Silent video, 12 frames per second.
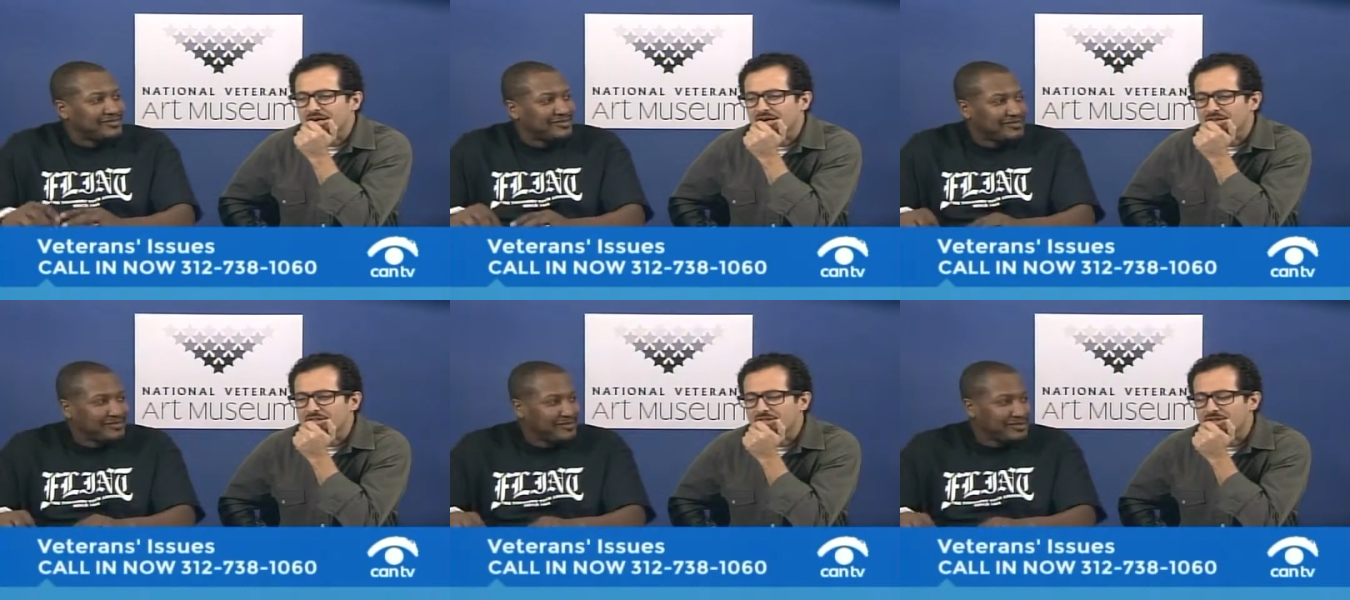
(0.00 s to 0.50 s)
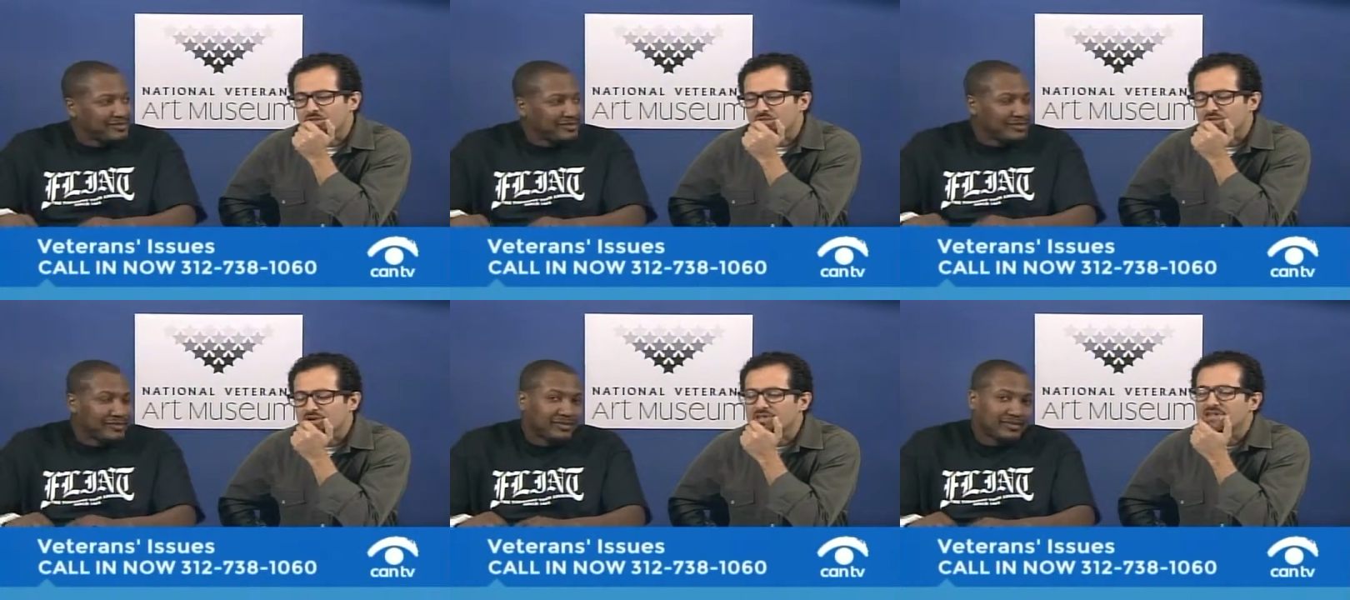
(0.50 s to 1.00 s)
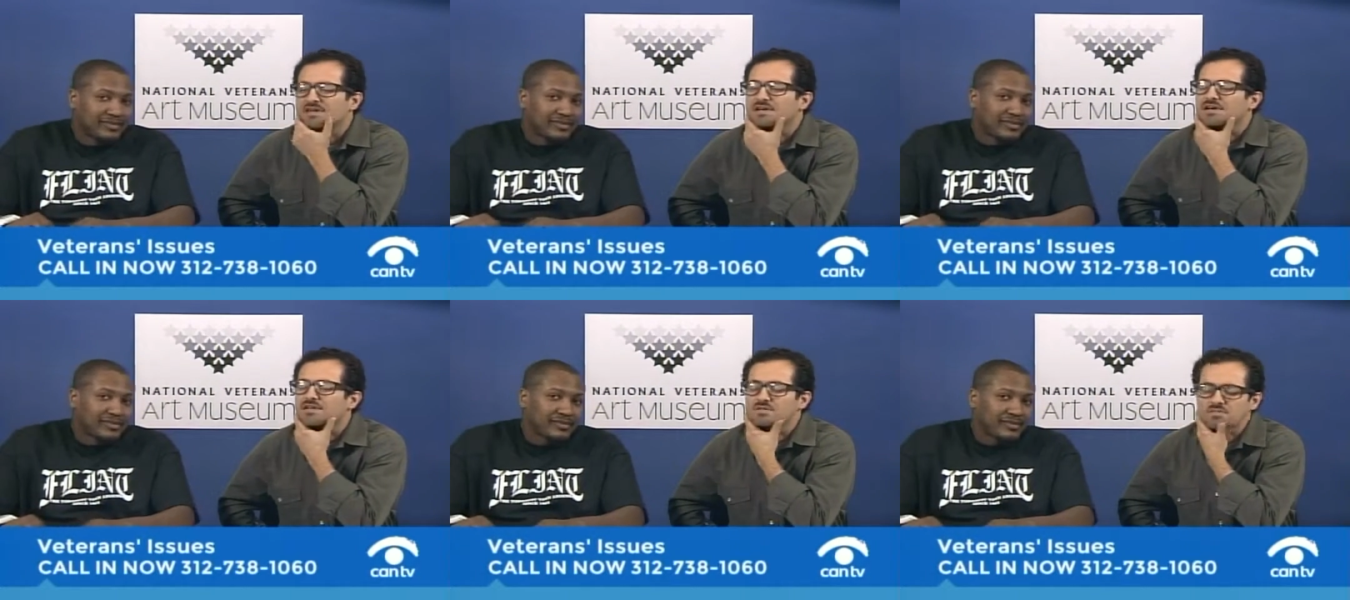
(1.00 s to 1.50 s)
Speaker 1: I think one of
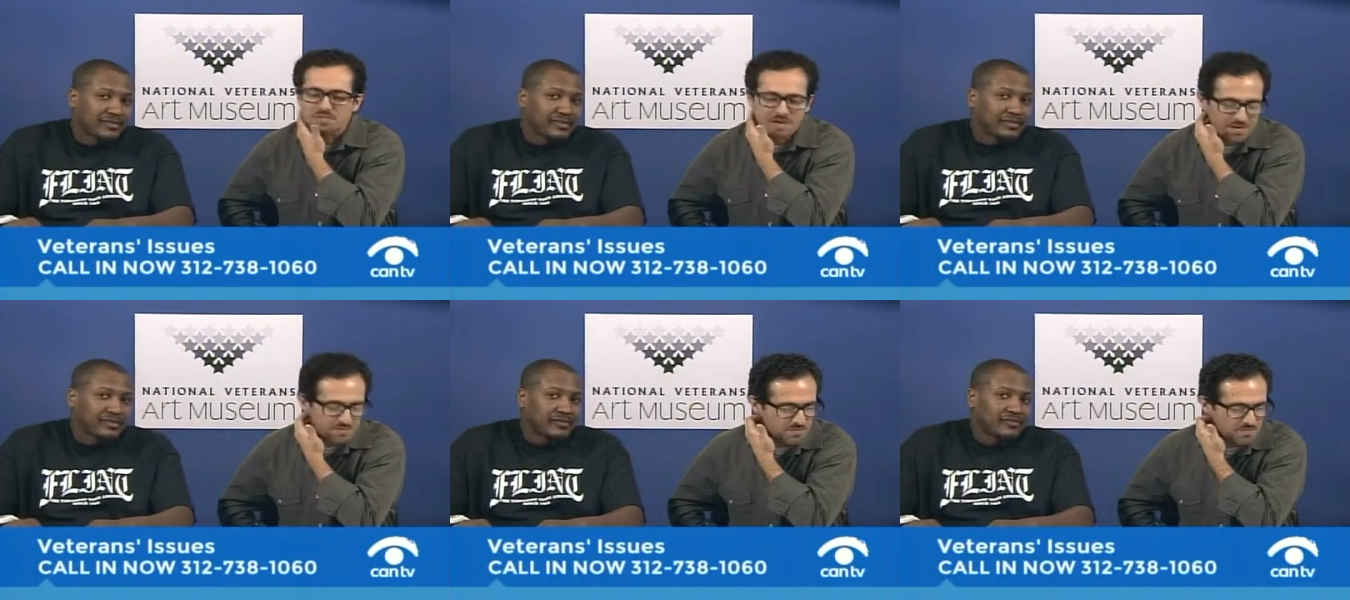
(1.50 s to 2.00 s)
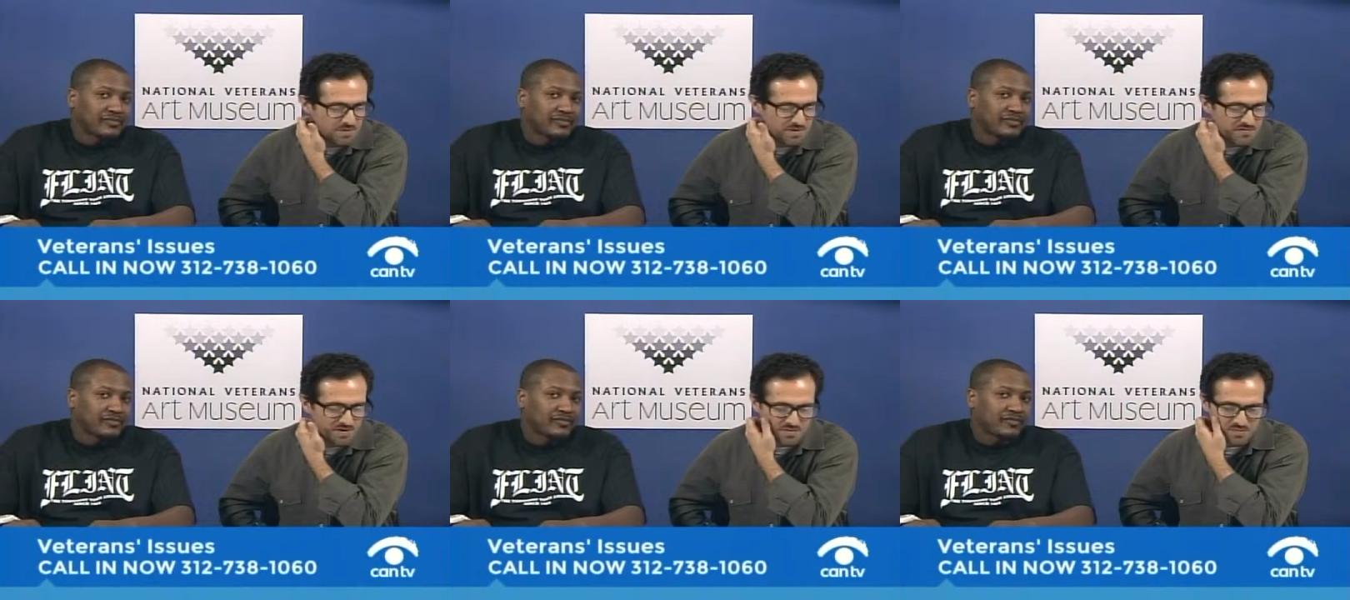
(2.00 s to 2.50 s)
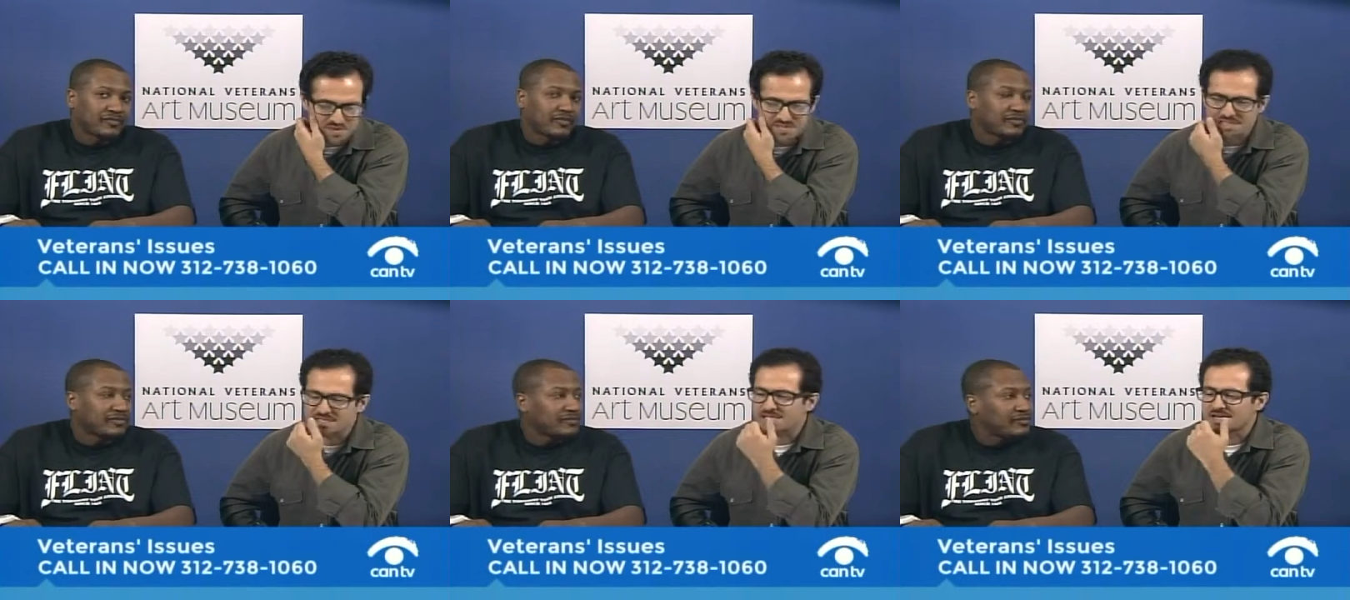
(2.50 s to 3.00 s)
the my my favorite
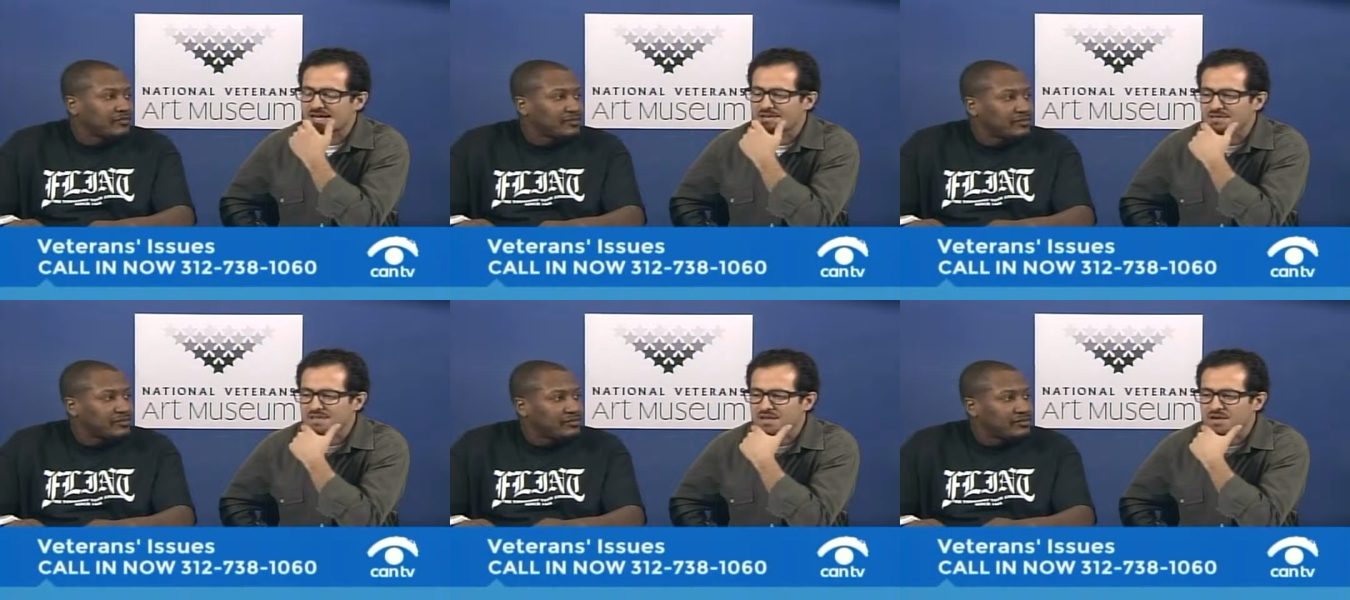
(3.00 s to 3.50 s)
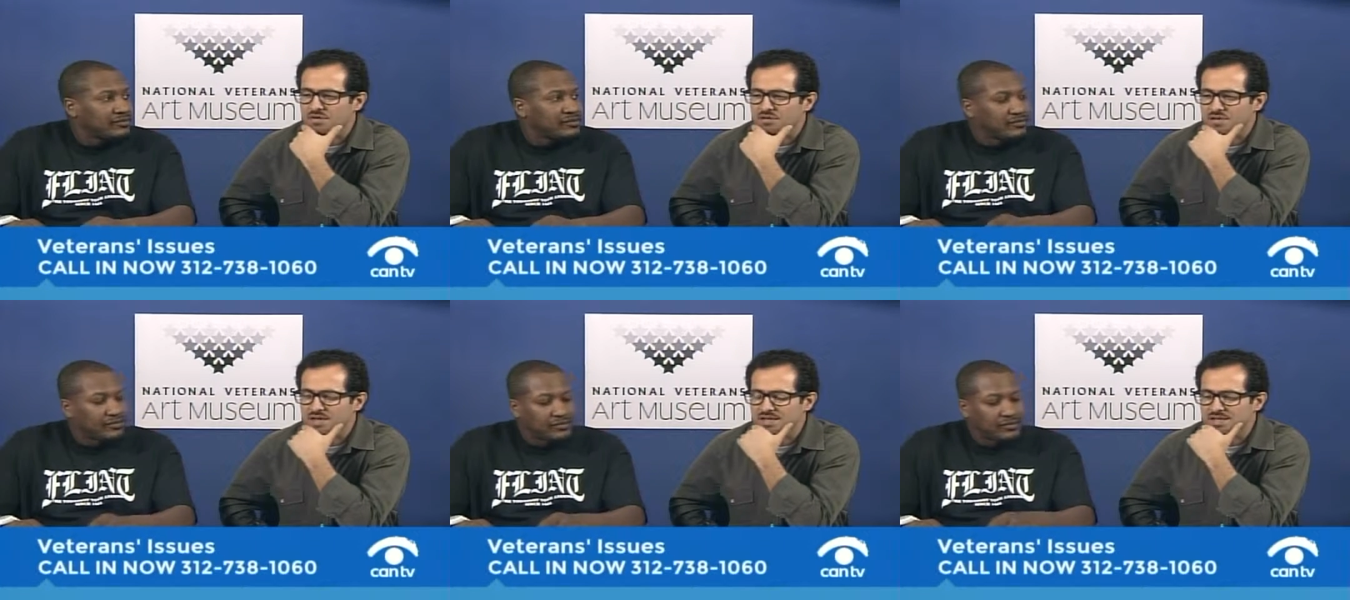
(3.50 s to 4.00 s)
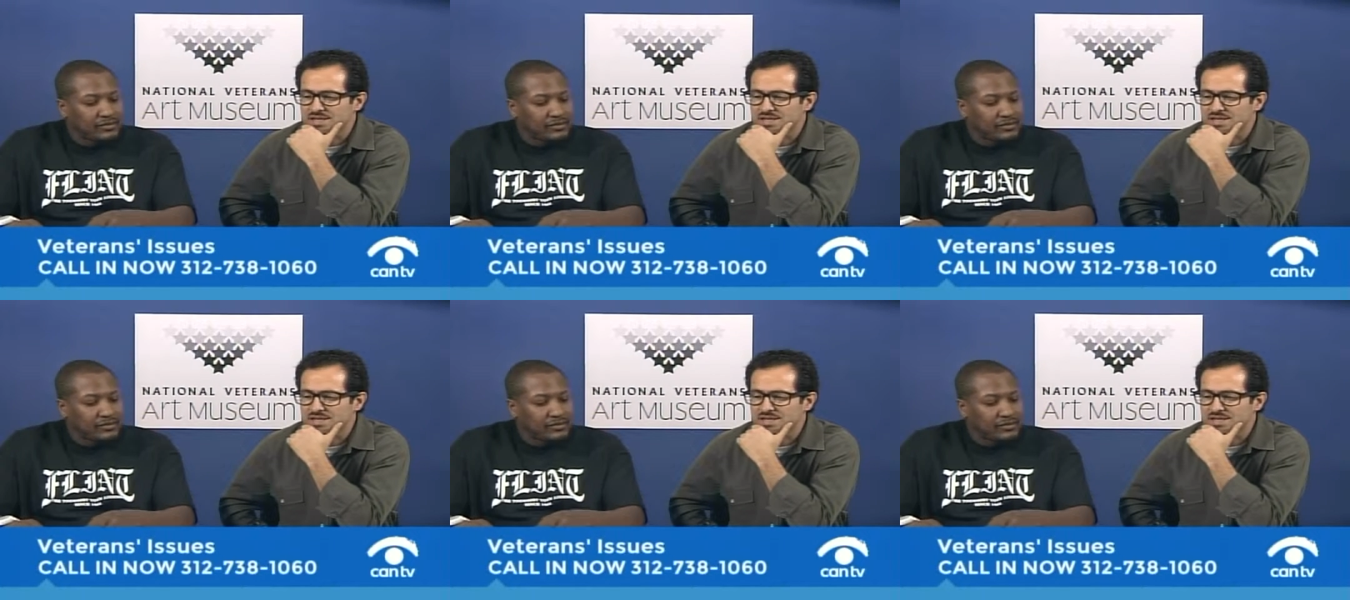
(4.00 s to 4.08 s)
pieces that I that I created